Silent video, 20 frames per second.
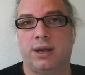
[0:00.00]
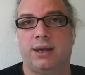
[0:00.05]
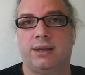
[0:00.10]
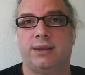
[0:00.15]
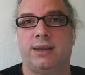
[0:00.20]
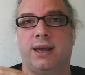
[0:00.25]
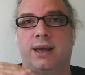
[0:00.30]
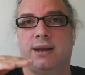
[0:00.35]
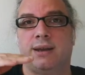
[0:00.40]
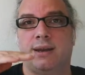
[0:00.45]

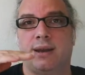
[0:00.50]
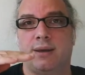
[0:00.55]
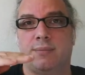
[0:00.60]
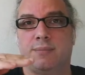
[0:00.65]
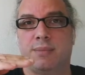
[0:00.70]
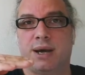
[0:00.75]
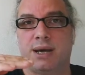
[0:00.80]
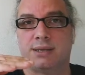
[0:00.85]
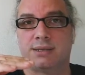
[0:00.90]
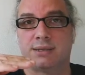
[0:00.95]
then a
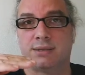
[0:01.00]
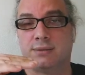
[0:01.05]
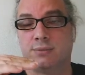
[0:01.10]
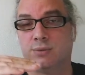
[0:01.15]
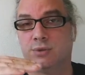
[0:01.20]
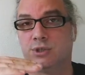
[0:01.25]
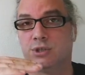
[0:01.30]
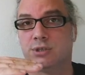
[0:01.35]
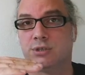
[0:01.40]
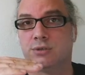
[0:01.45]
mask,
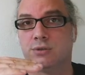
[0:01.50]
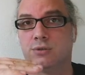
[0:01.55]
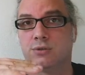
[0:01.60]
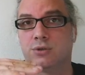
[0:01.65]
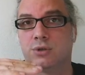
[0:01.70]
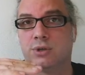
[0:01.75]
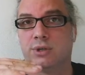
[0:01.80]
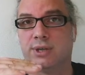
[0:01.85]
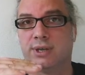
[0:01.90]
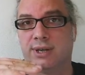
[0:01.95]
which is
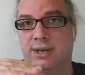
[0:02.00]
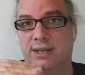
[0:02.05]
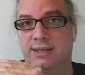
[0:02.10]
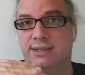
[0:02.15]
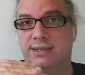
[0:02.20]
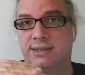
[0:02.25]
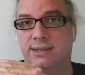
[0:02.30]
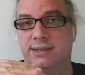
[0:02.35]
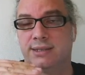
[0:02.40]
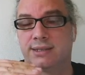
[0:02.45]
usually an
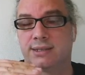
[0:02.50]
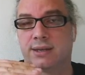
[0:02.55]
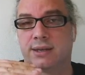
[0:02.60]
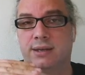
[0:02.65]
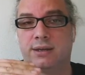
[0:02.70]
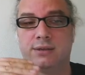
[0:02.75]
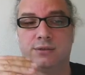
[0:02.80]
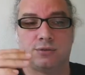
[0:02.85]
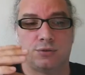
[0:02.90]
LCD screen,